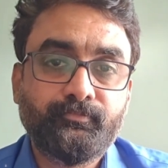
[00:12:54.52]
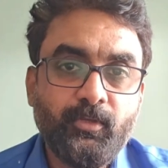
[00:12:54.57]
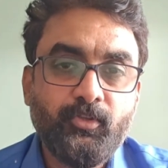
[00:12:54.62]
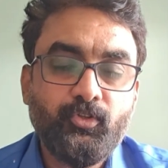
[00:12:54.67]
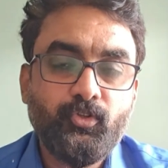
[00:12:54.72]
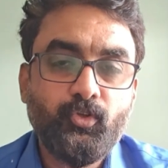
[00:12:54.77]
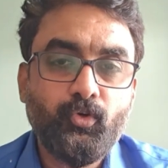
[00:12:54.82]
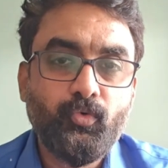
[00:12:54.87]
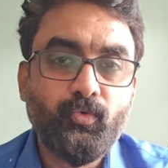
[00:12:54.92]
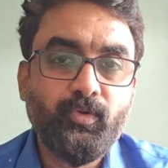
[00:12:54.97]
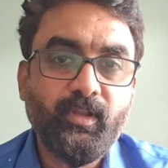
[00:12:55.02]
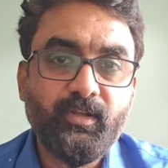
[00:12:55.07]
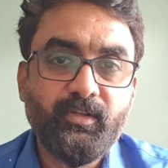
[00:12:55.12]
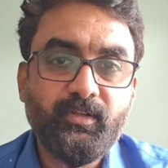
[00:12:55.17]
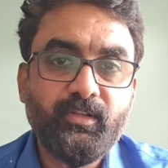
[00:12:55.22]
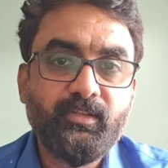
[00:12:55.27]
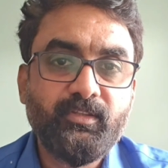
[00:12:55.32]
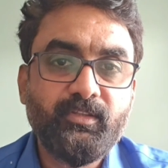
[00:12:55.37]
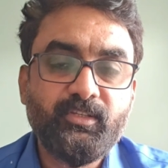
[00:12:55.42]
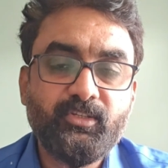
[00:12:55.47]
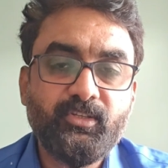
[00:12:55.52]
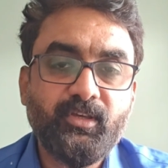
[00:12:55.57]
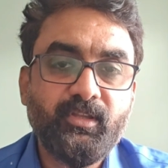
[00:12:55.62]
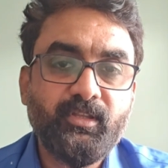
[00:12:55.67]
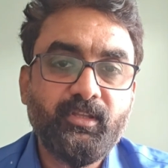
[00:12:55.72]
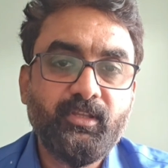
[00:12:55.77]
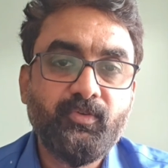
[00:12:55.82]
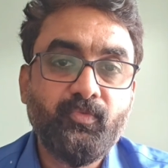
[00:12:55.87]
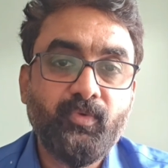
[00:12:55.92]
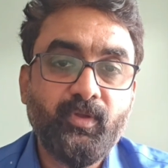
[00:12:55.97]
So net, these are
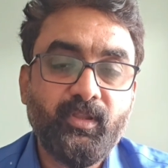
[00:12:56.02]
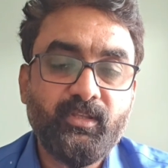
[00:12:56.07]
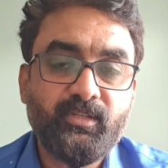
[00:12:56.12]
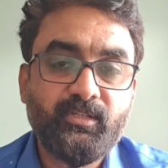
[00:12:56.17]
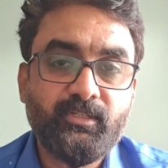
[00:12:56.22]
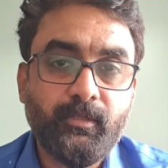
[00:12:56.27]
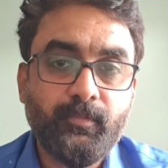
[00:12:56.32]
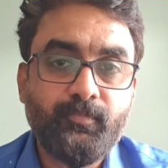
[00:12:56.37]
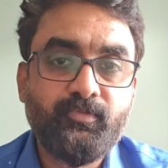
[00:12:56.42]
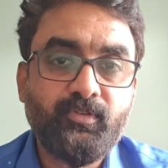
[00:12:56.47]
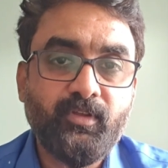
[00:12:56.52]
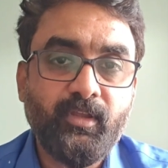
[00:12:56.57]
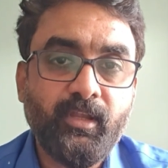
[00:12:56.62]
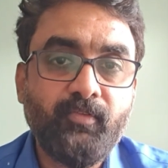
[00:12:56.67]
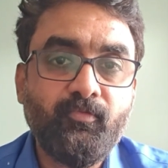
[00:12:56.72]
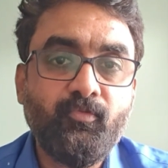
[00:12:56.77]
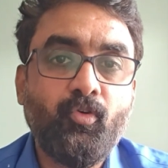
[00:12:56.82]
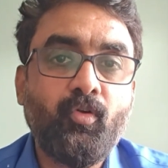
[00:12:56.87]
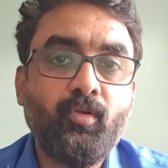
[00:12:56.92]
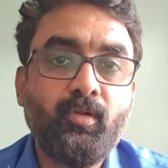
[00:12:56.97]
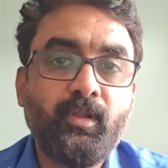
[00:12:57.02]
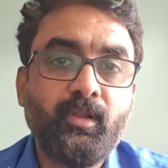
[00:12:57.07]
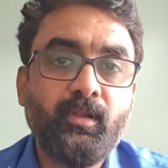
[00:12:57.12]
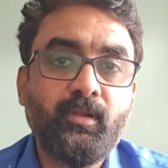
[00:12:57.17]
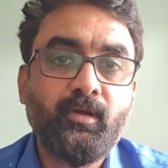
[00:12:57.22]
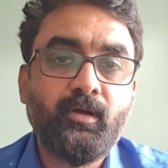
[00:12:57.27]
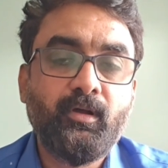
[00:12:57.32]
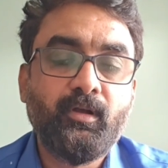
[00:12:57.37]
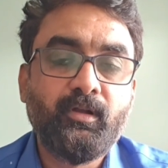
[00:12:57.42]
the various steps involved in